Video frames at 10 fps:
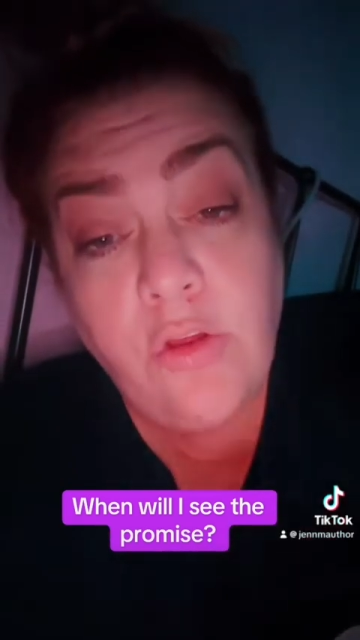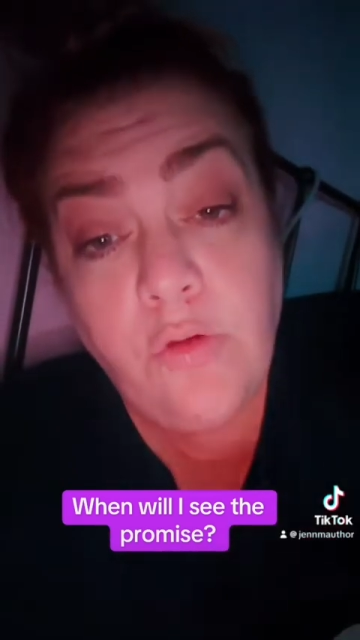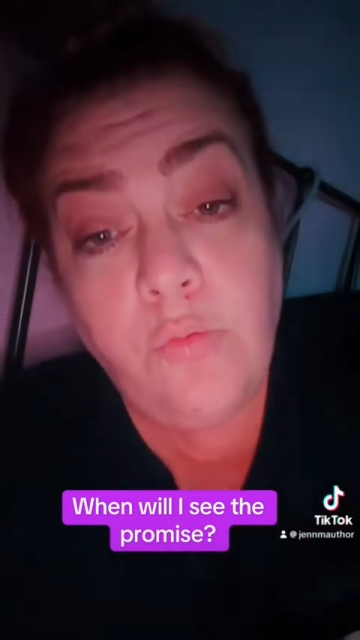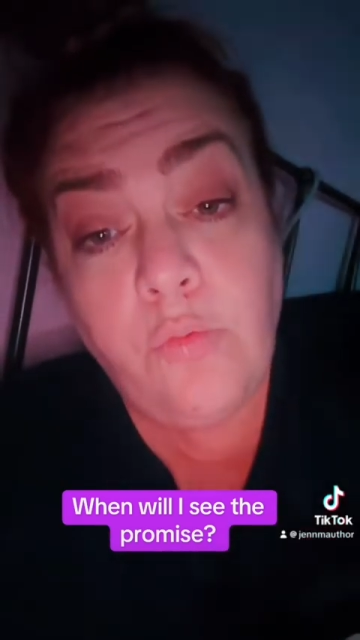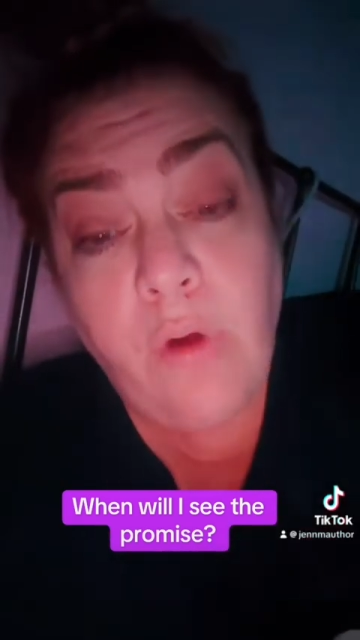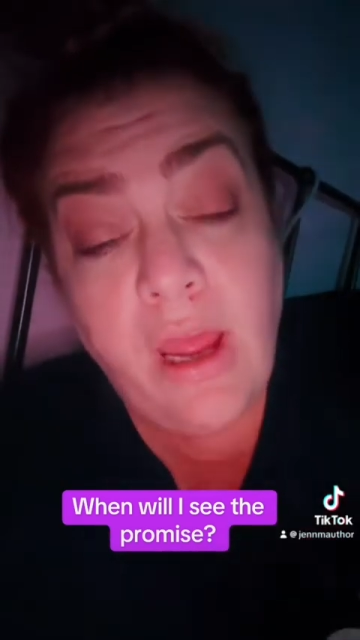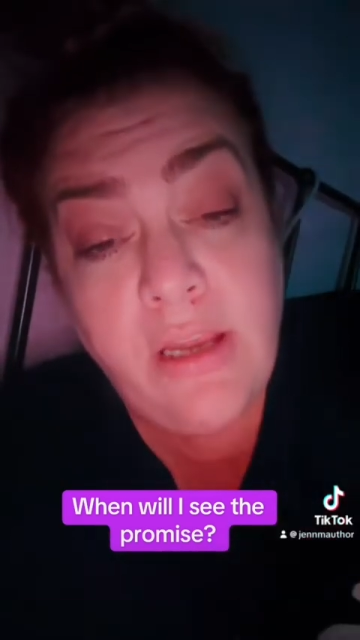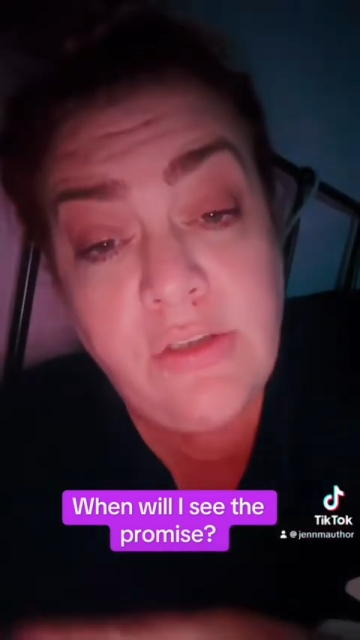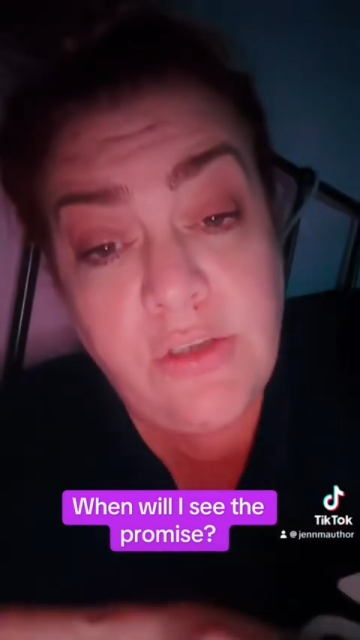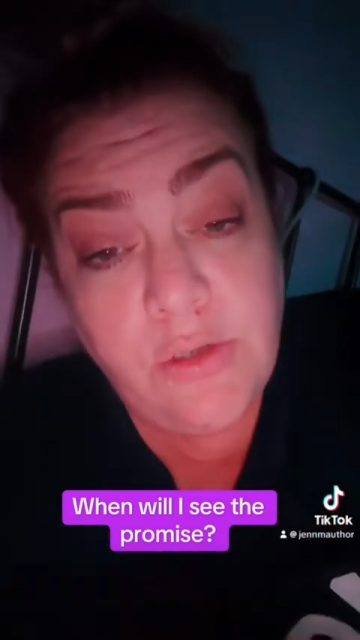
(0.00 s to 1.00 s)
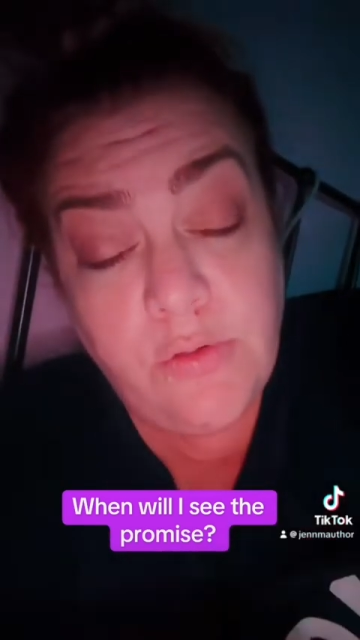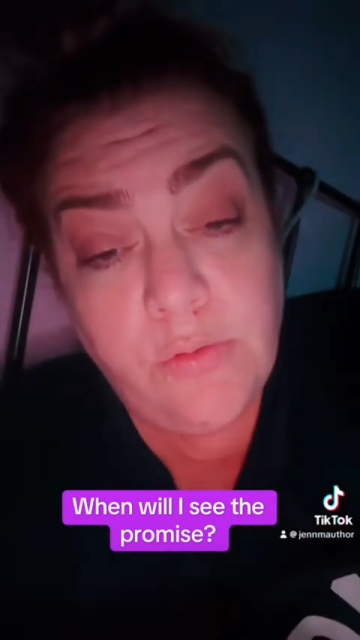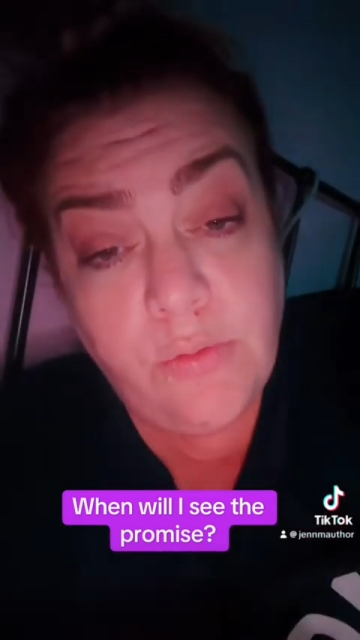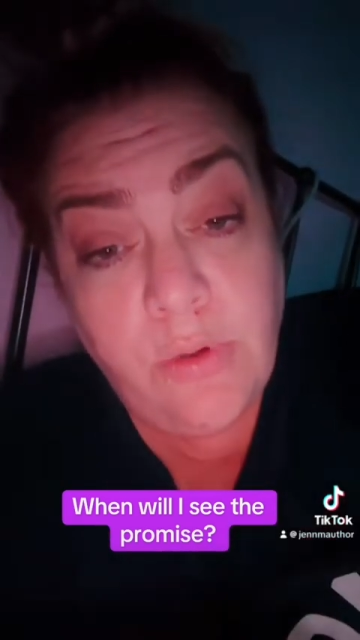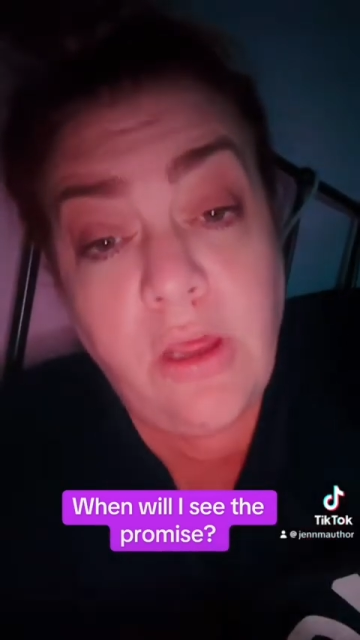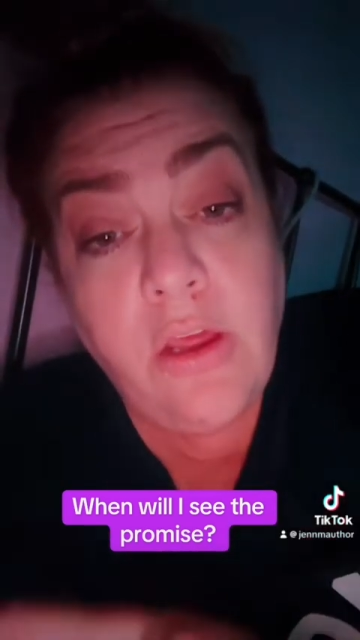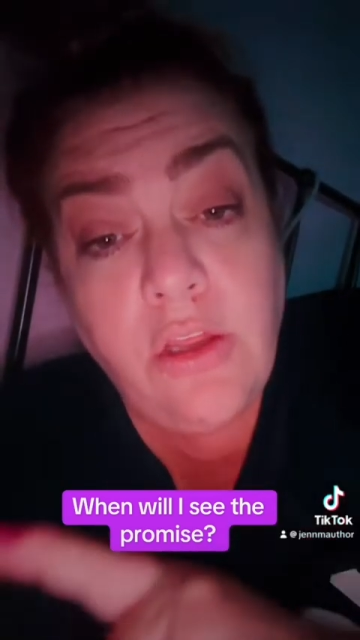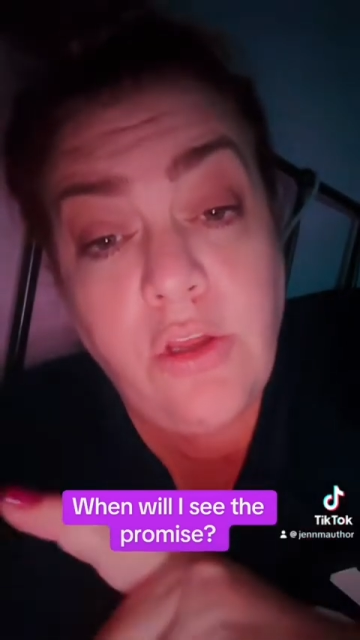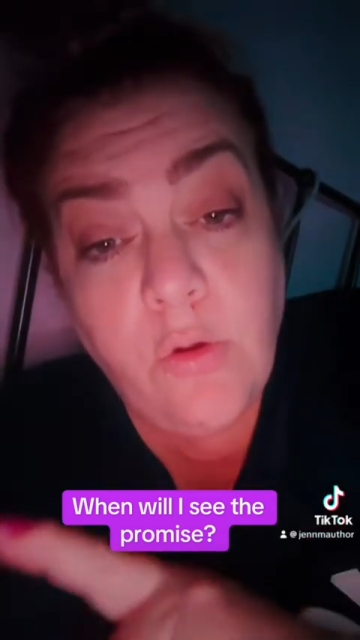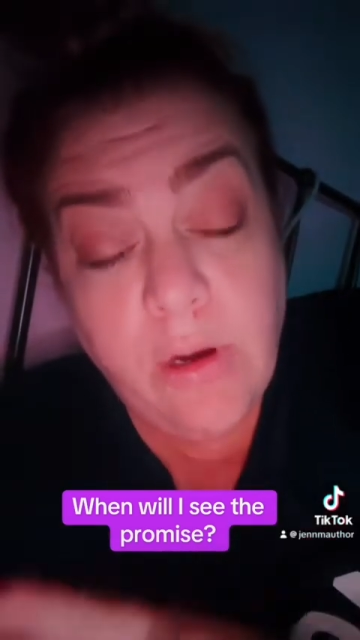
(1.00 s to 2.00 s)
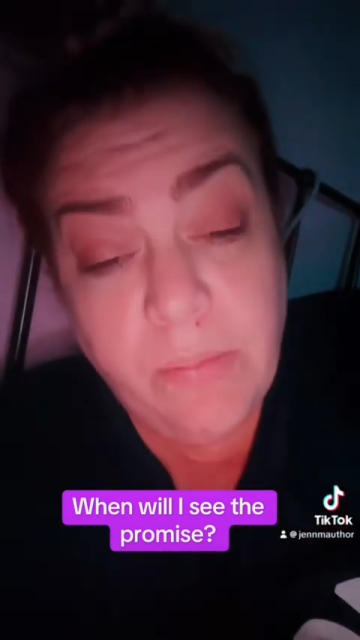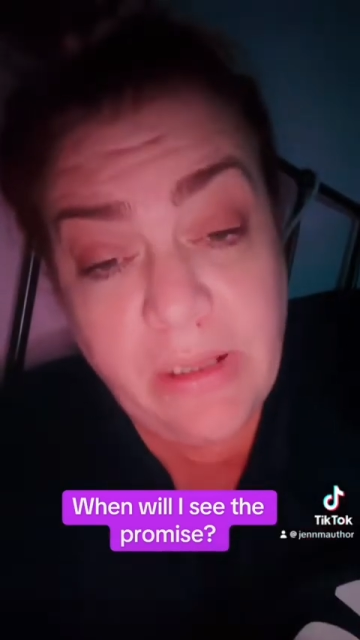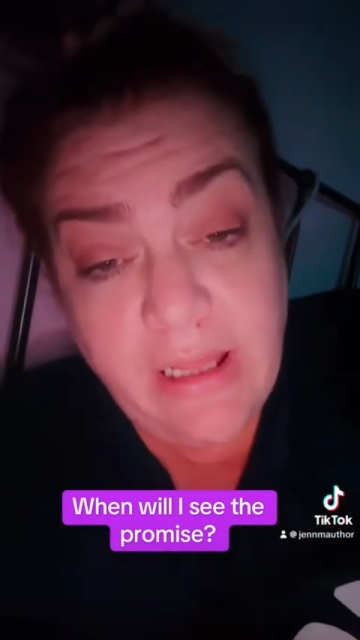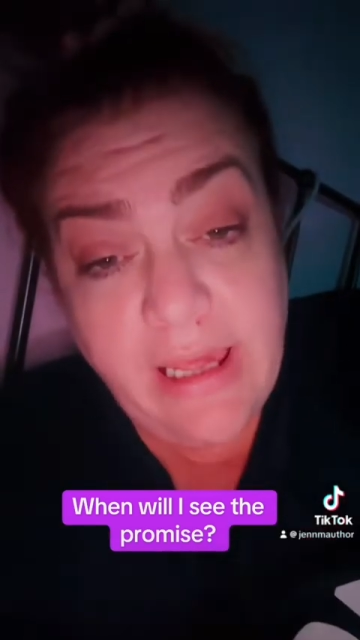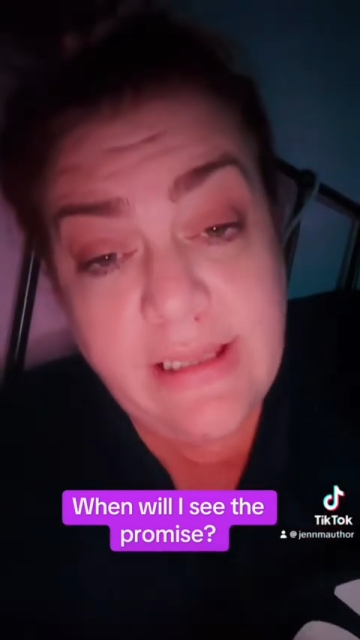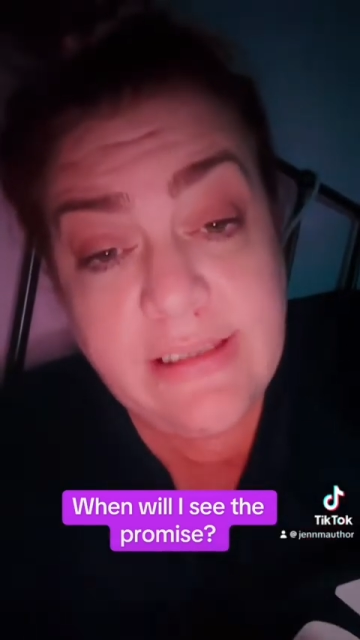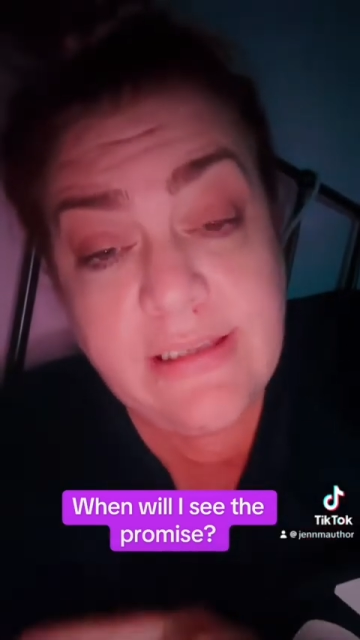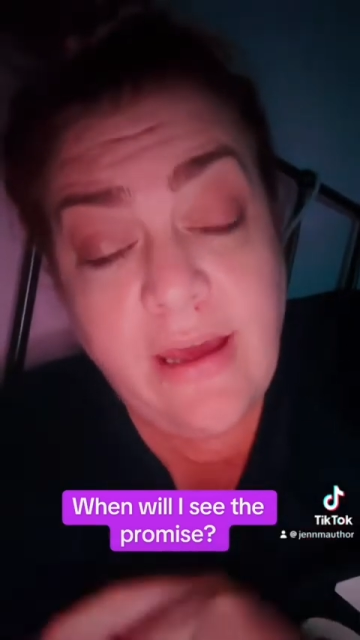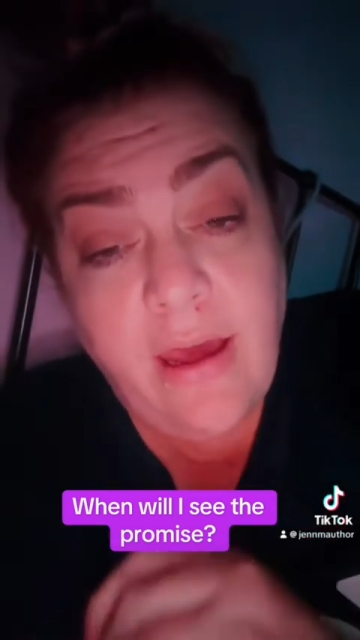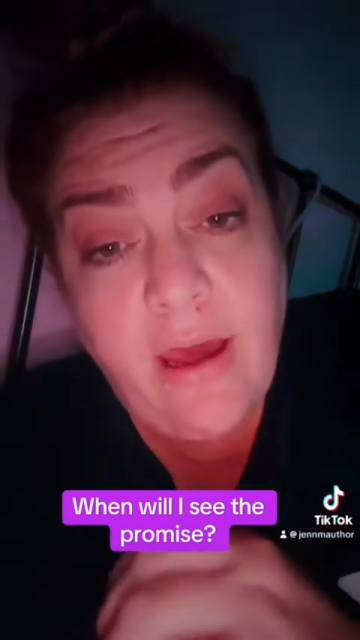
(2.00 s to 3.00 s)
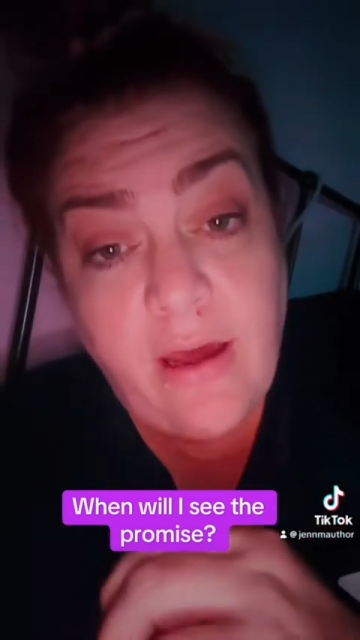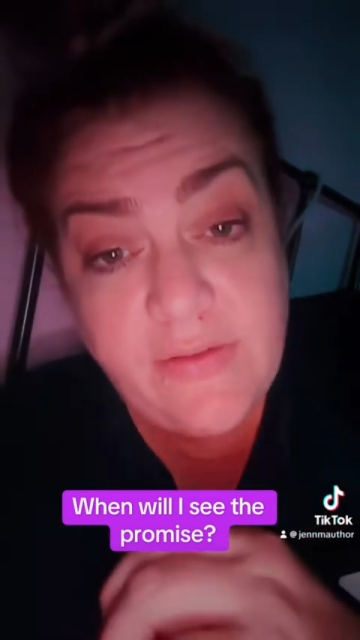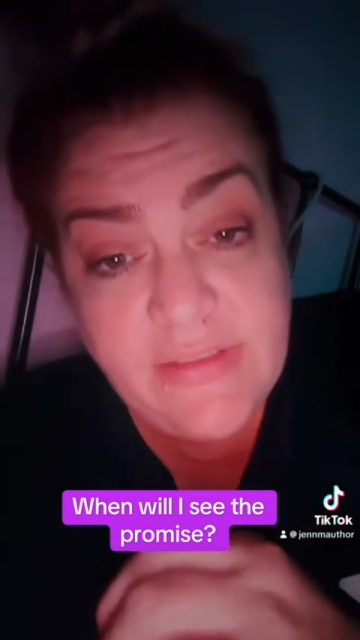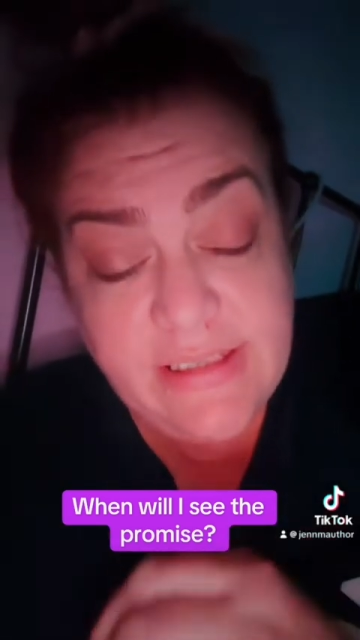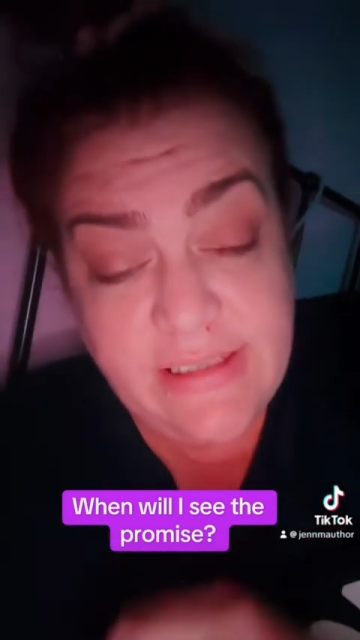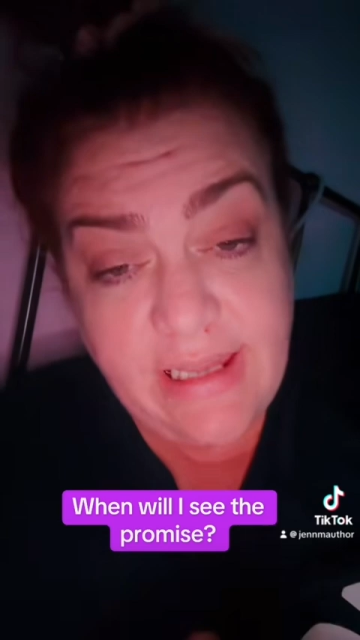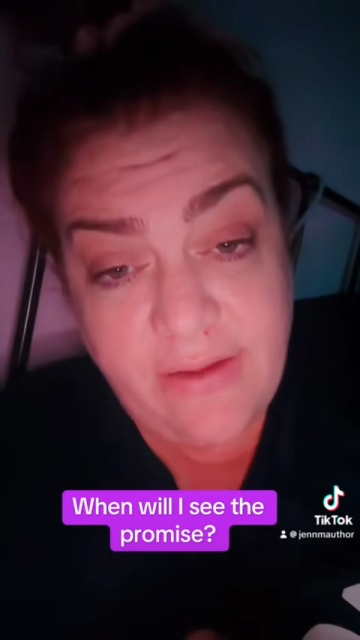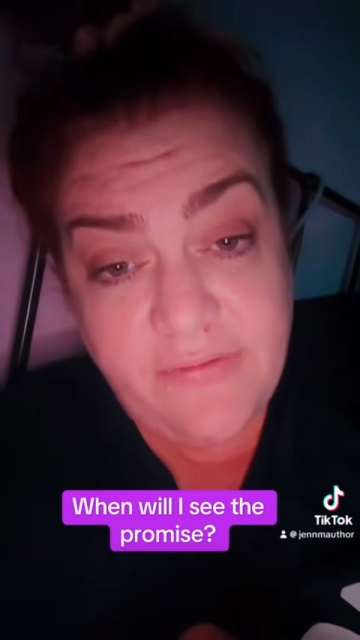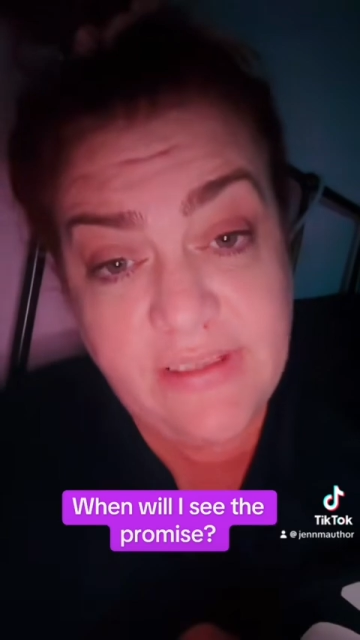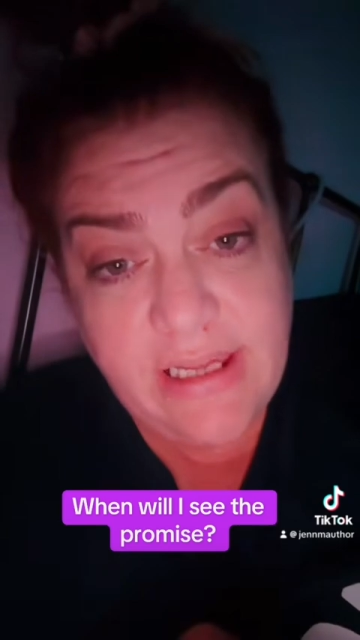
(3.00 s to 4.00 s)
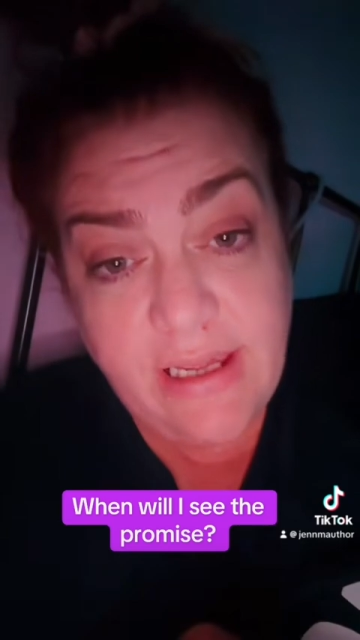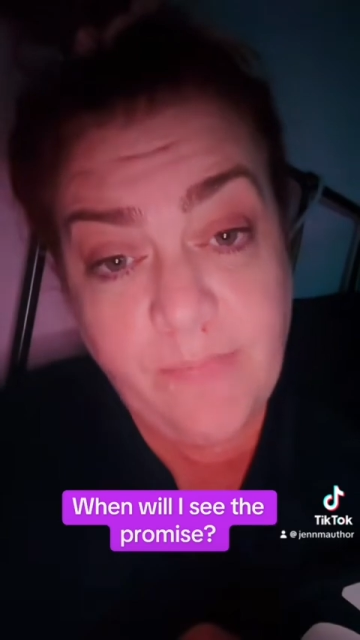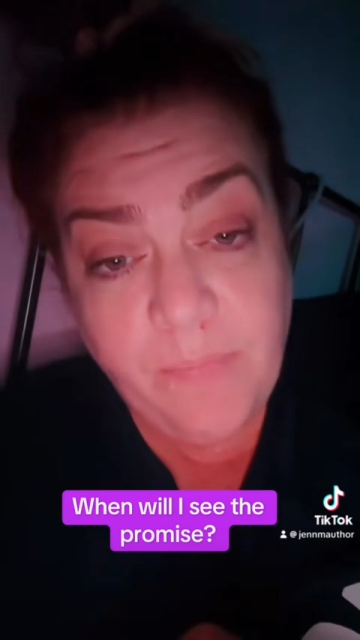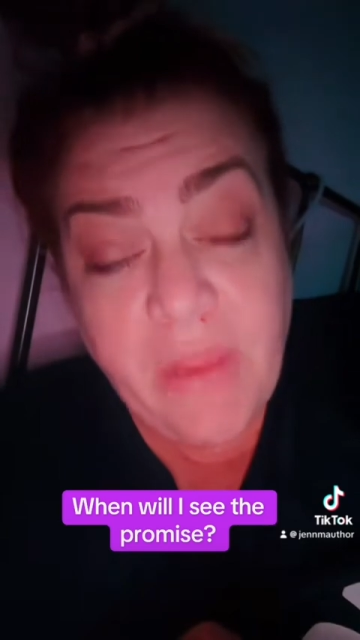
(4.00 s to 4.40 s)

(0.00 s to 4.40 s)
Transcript: you run to your place of safety.